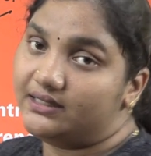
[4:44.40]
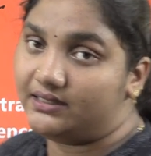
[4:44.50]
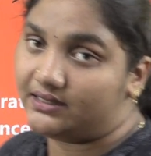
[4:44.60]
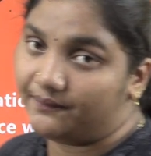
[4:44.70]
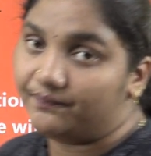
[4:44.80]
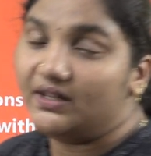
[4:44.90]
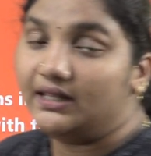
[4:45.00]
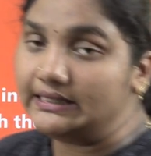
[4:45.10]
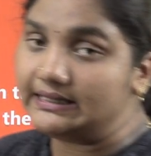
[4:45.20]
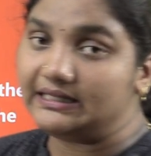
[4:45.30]
system.
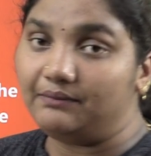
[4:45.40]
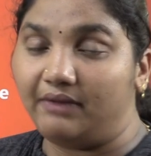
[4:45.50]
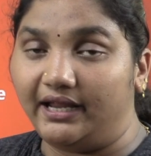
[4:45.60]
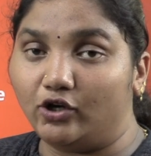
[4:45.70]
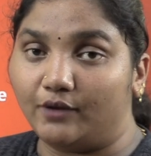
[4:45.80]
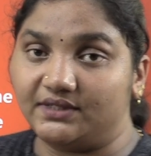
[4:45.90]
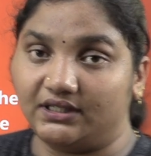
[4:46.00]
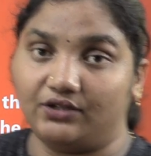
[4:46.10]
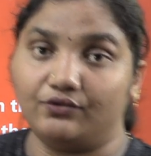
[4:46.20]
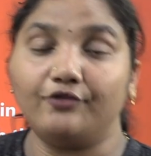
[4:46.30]
This is the main
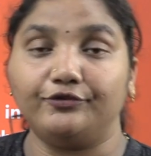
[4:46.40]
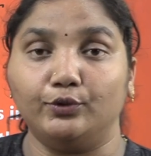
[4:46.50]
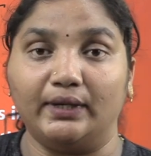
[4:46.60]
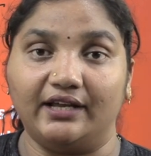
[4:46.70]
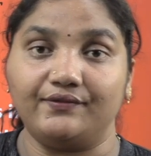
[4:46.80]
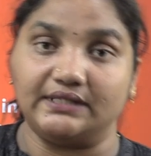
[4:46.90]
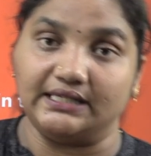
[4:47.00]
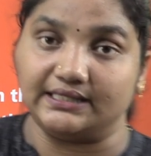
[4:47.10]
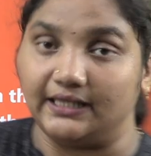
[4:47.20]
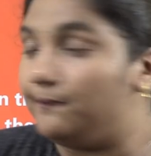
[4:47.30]
objective of
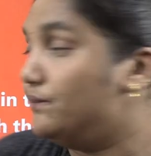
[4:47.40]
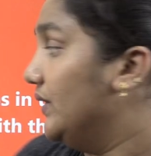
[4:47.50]
UNFCCC.